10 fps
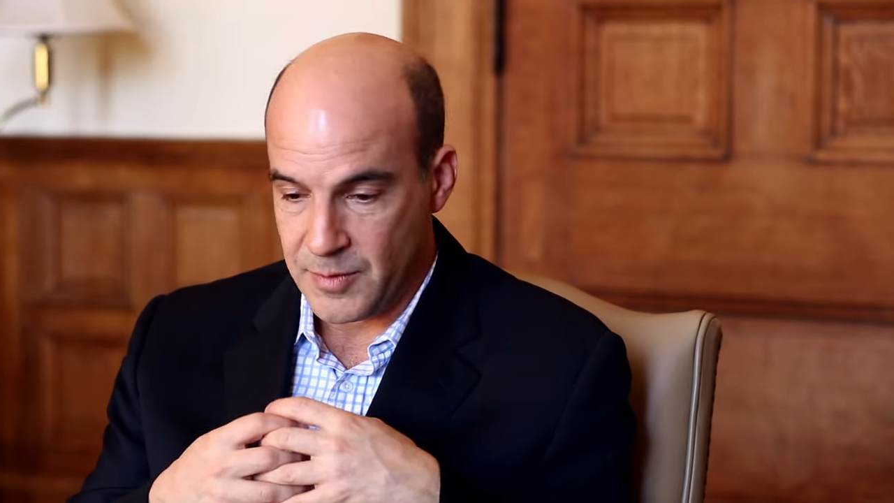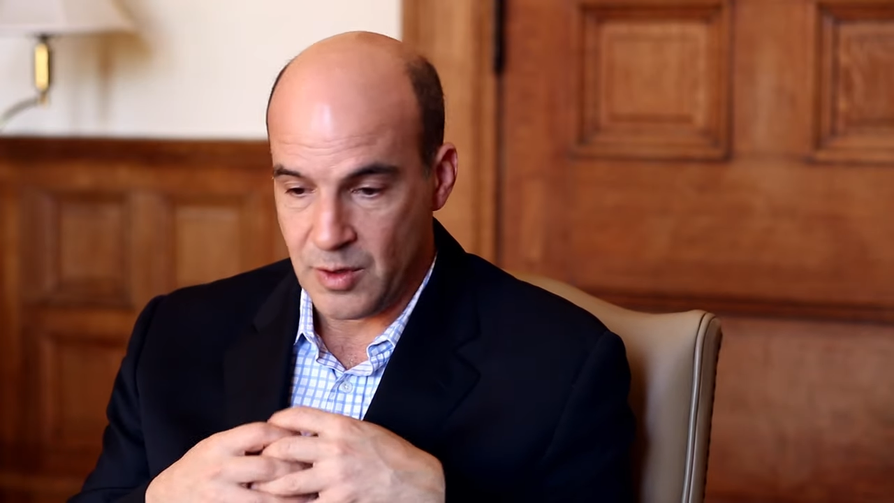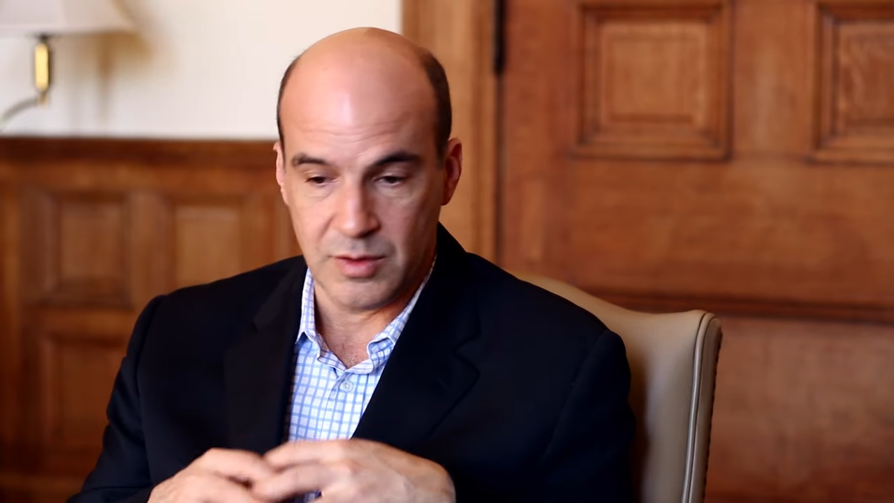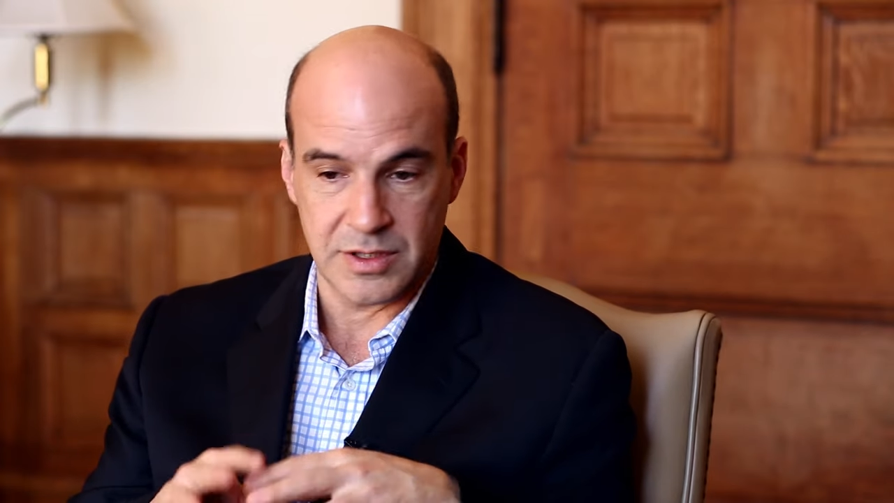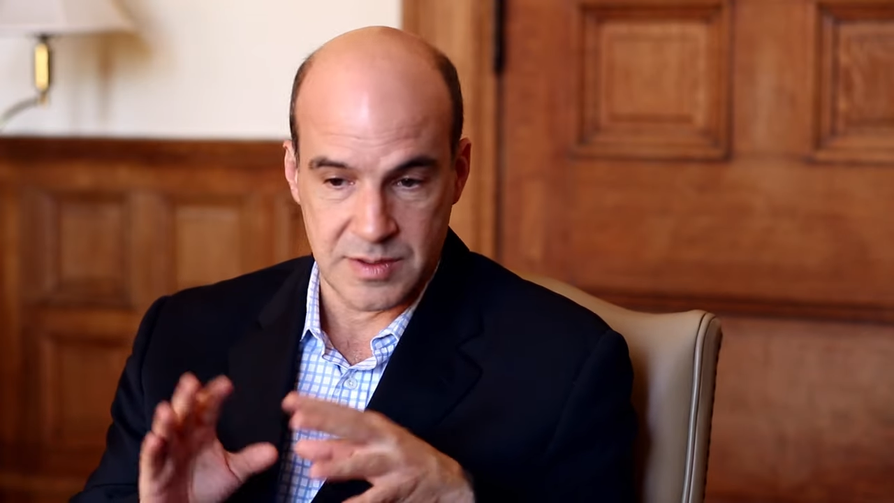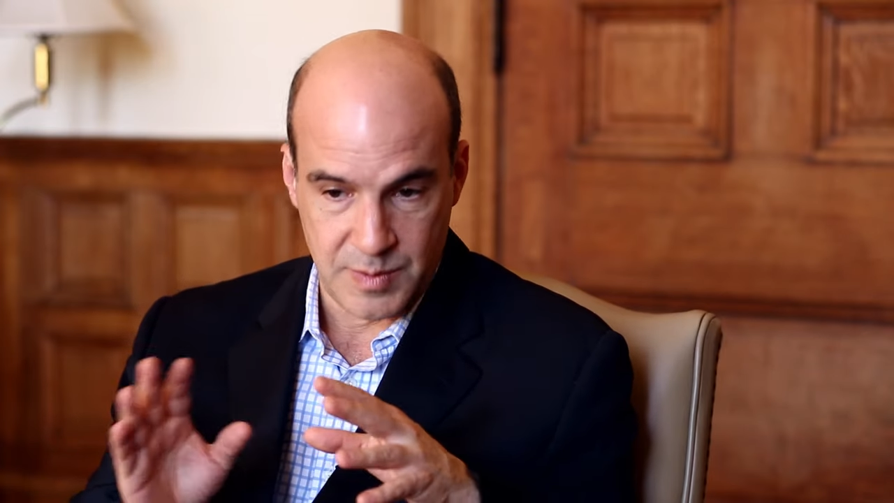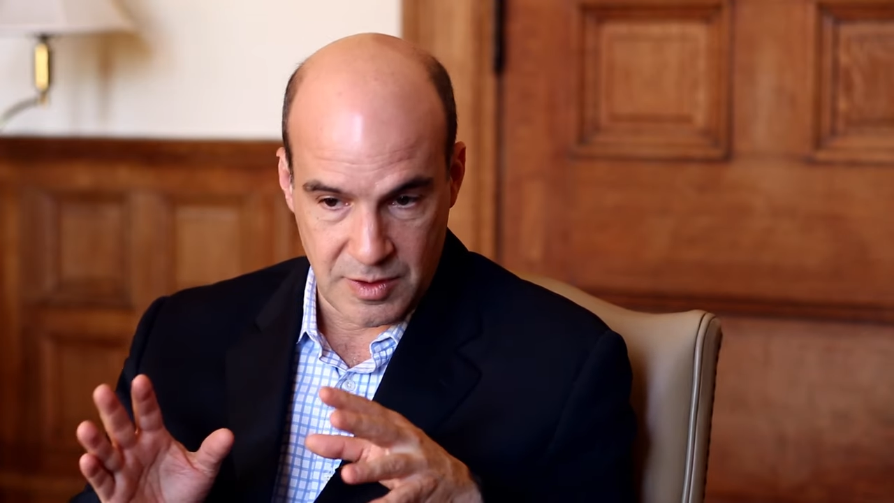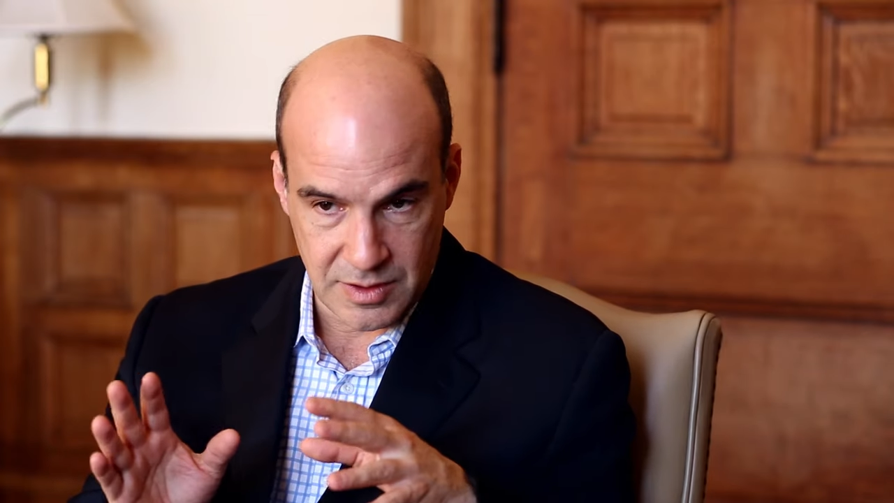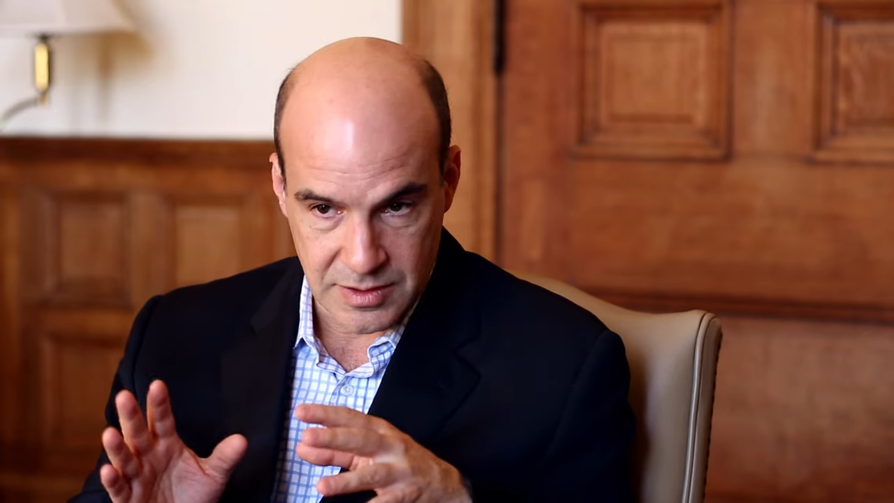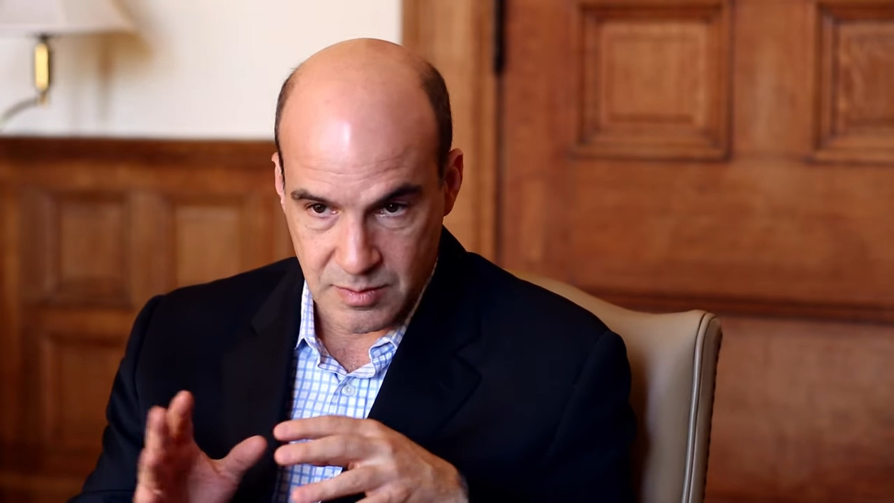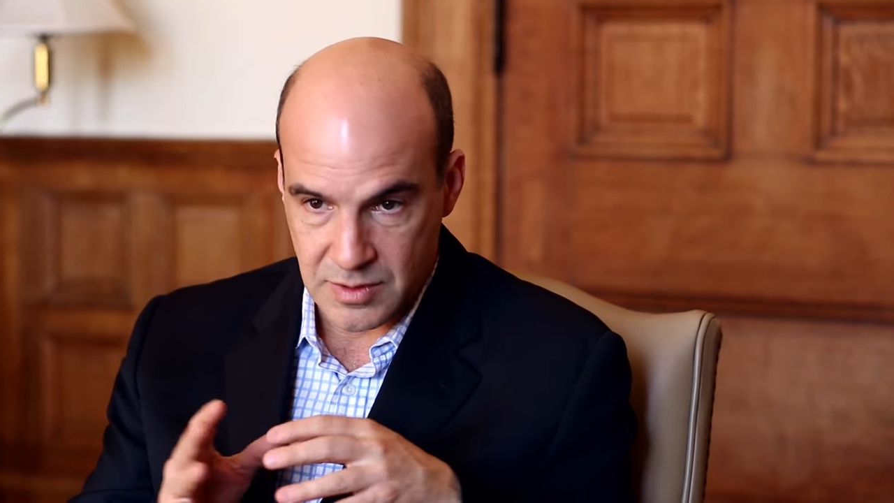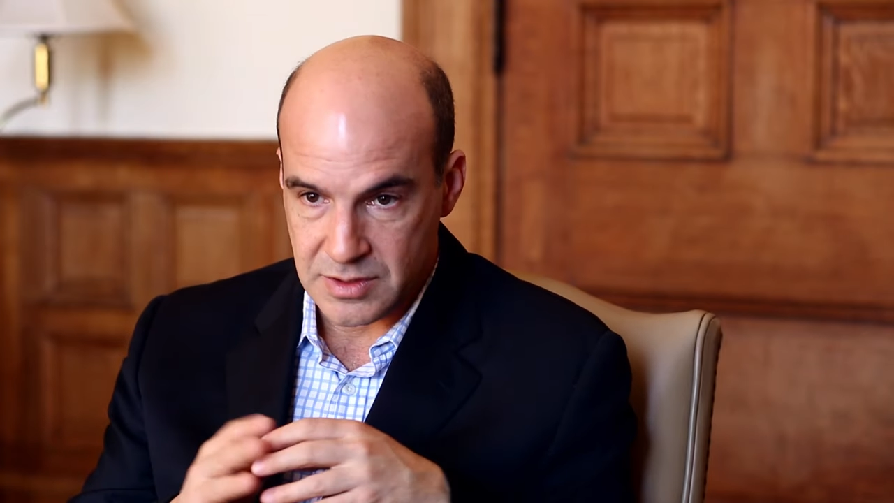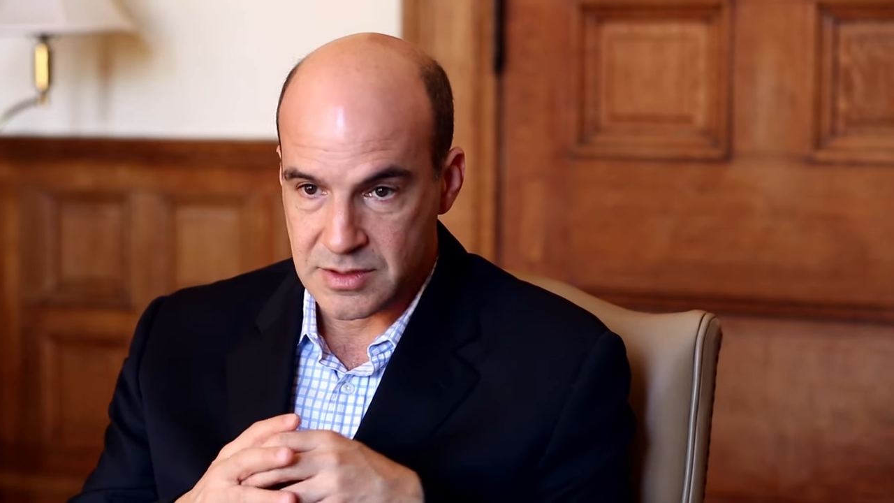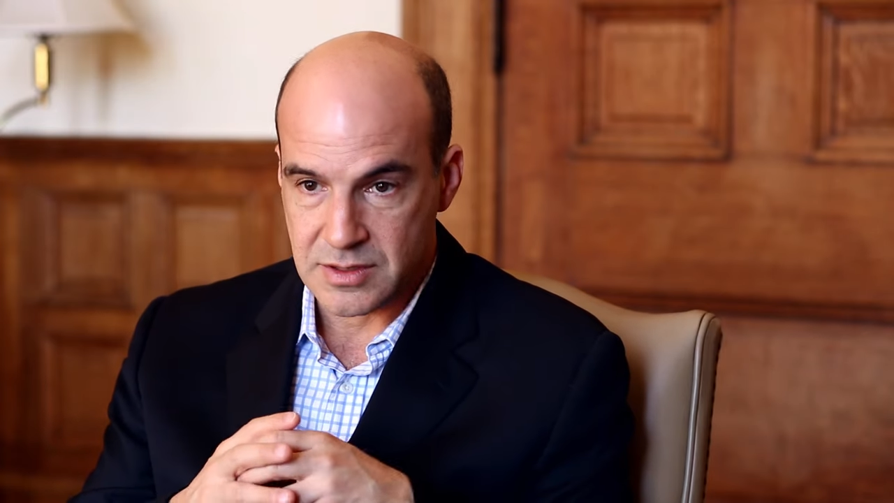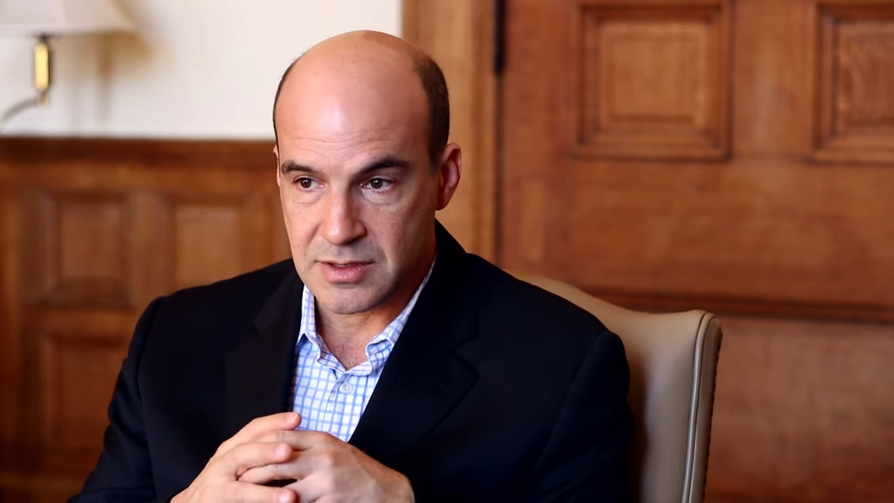the whole experience
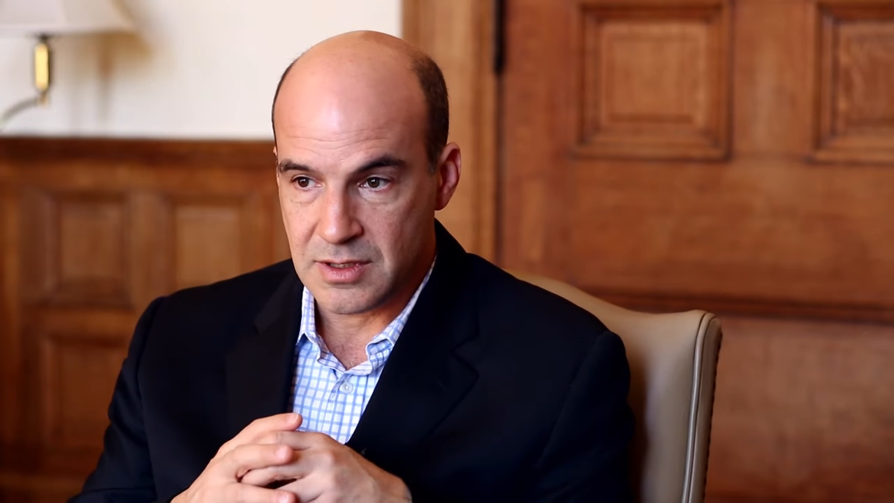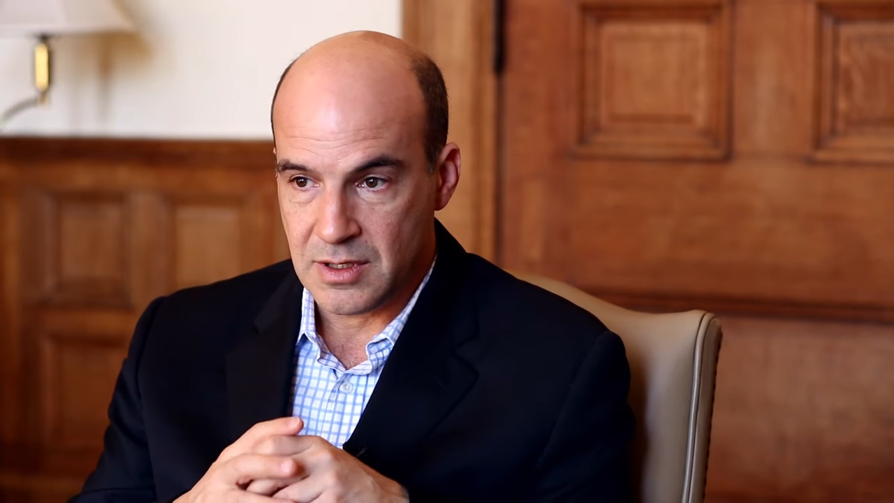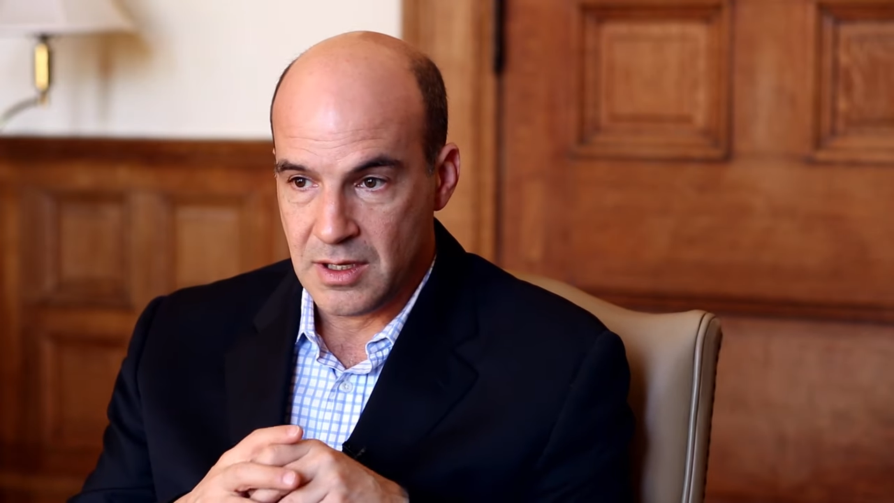was